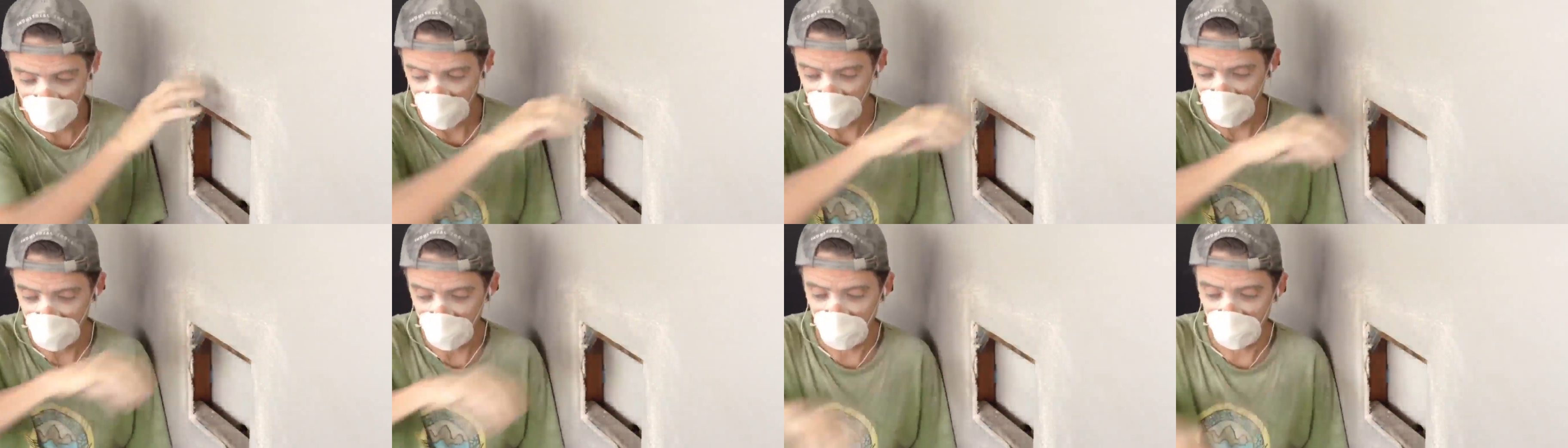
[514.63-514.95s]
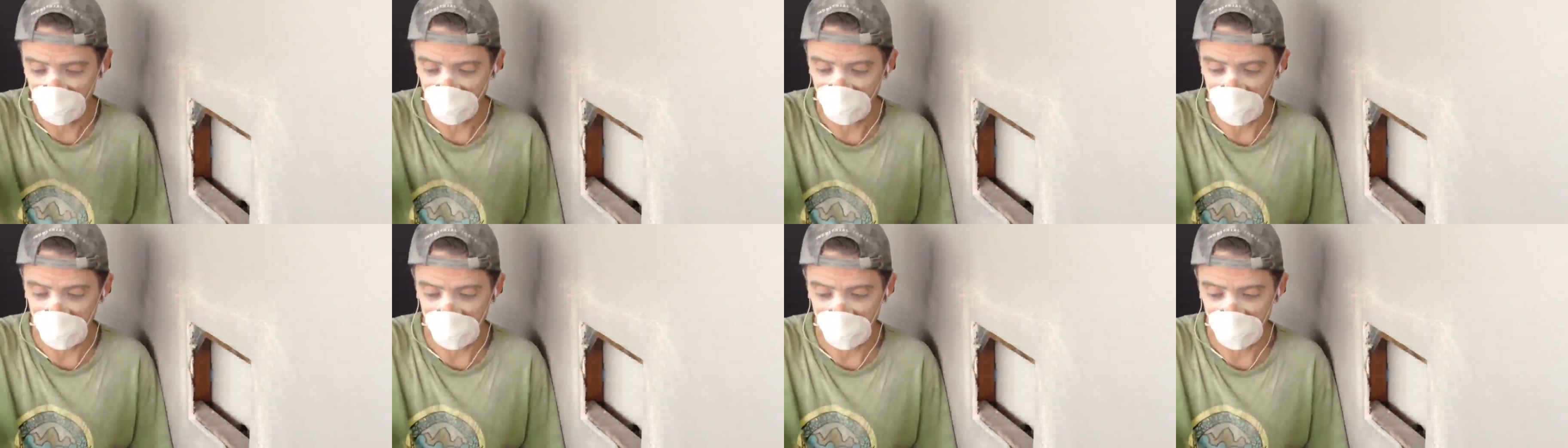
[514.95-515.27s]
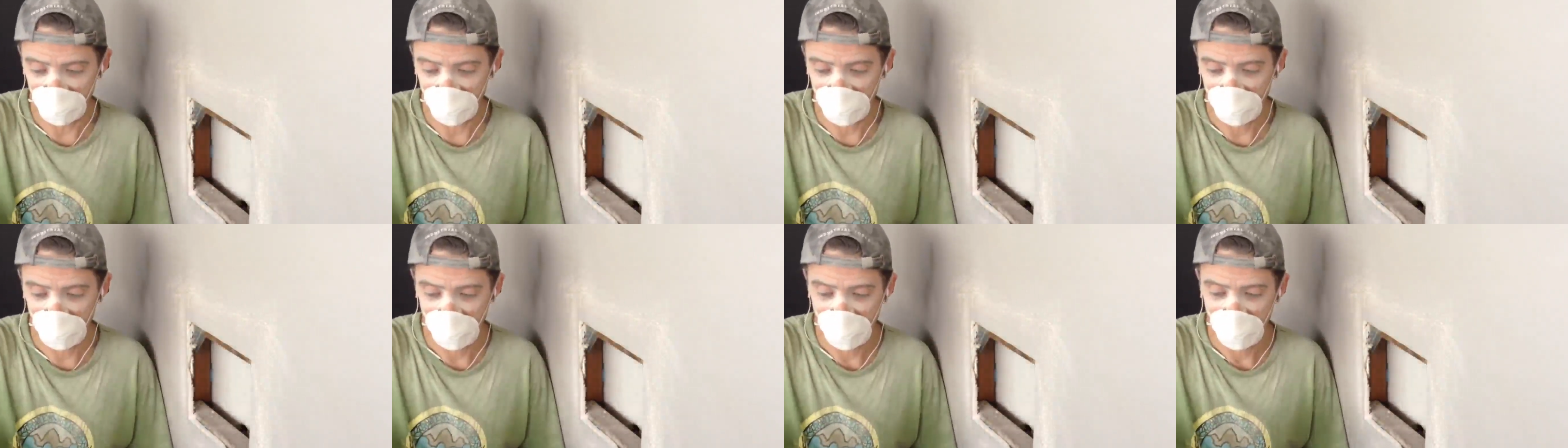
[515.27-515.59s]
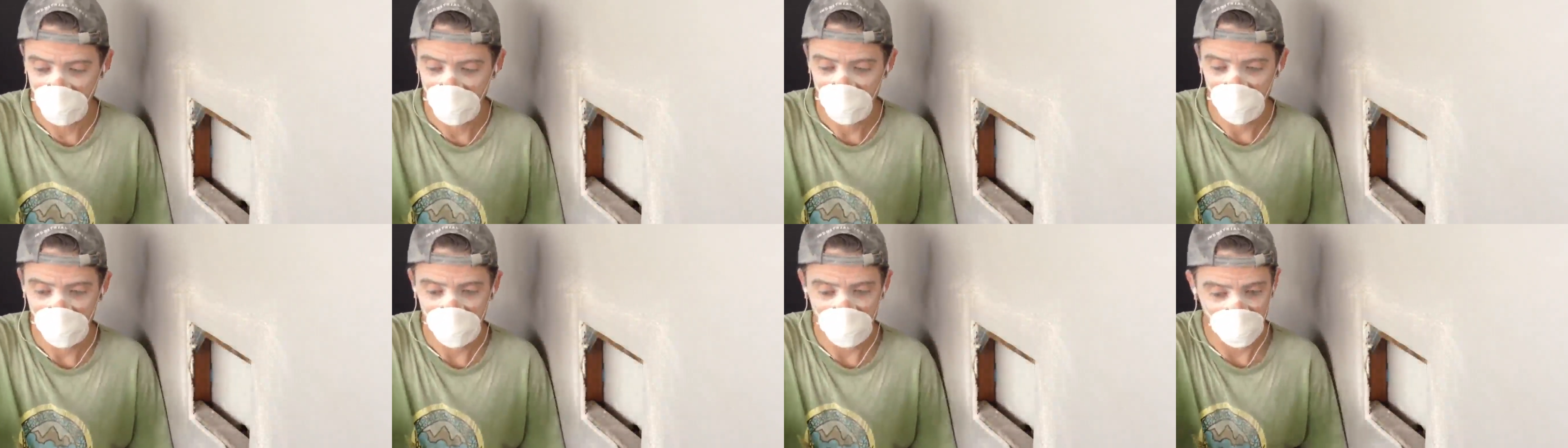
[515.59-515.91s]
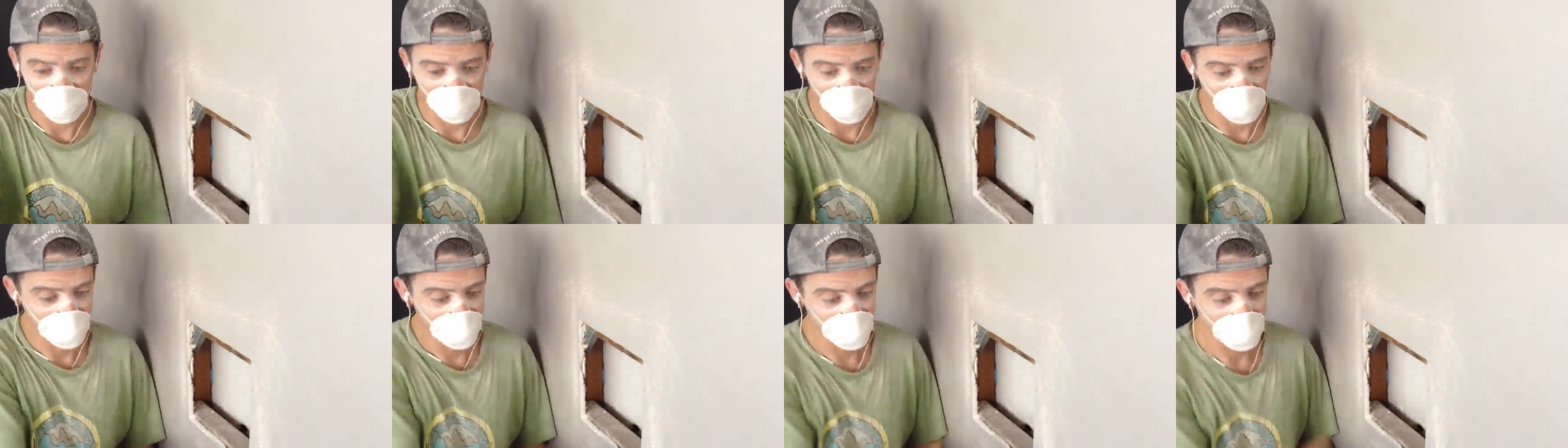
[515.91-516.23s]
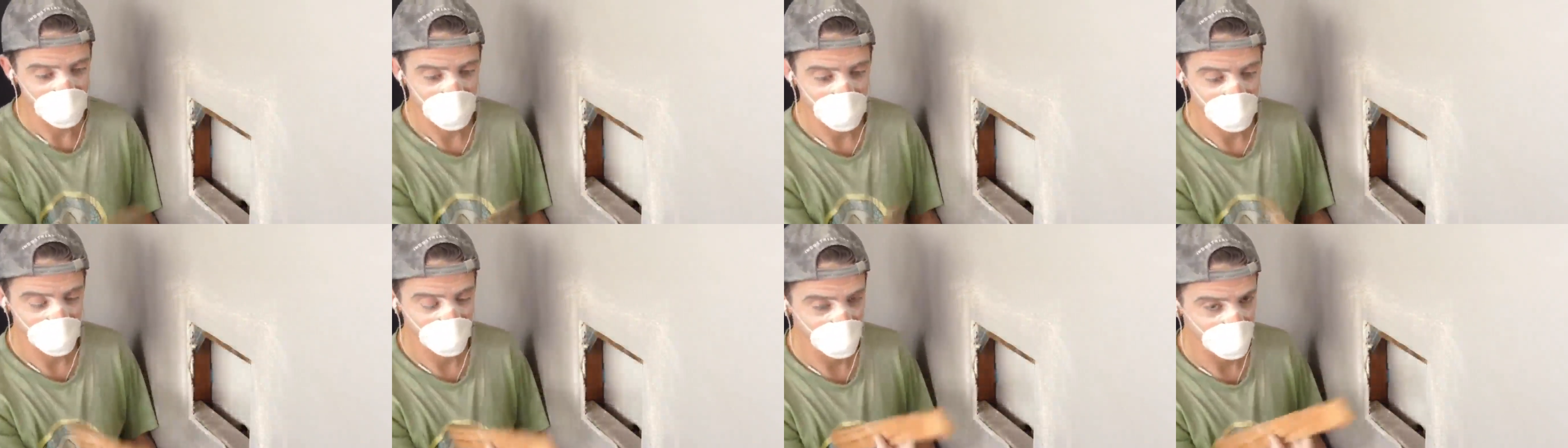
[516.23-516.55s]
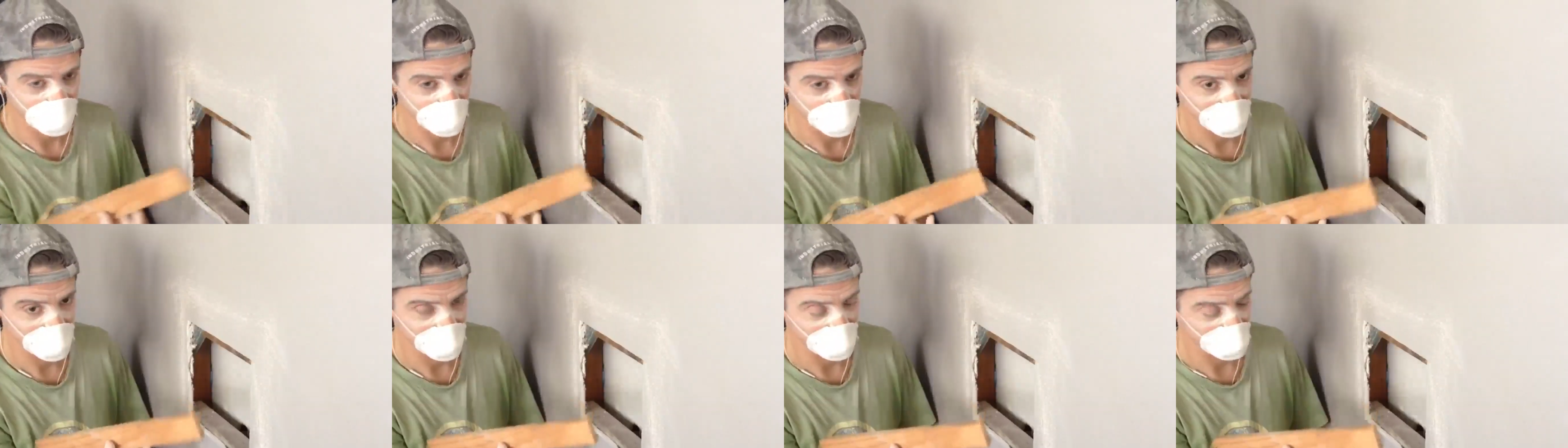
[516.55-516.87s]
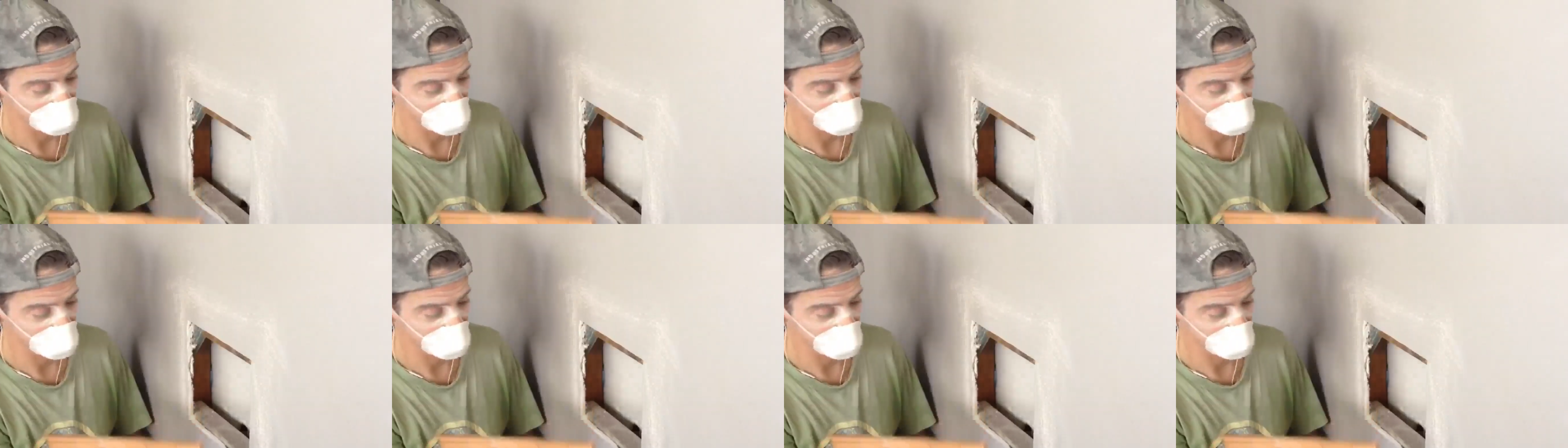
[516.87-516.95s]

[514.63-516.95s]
movement in it. So I do want to have a piece of